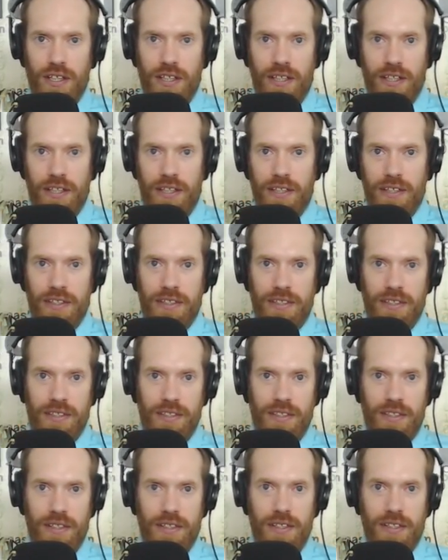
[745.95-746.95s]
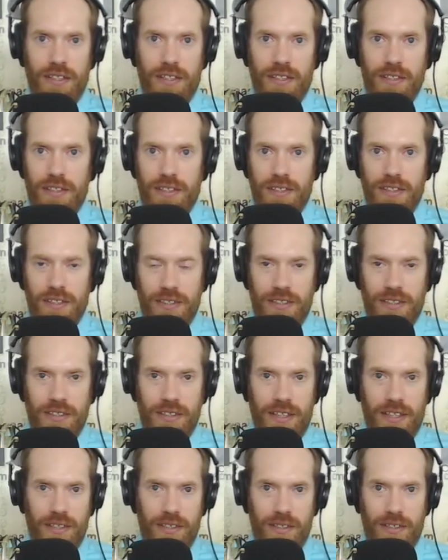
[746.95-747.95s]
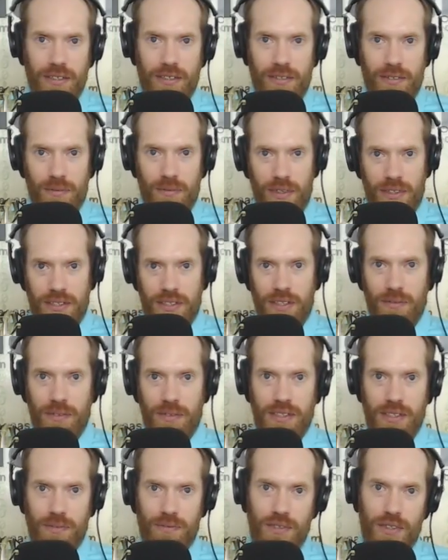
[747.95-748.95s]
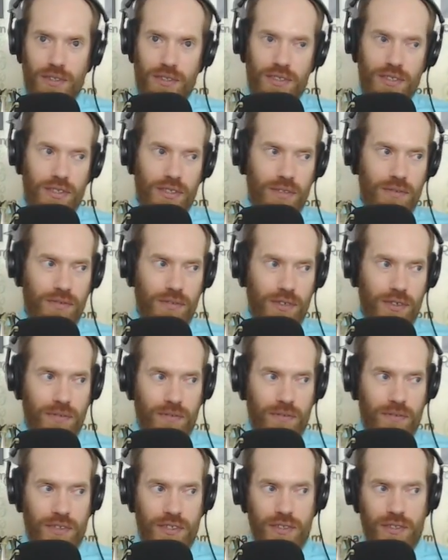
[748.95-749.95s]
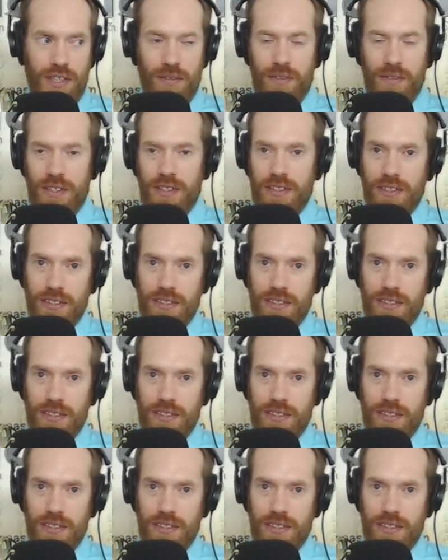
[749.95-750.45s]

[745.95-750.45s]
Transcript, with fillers: And uh, like, what's what's the future for for Travin?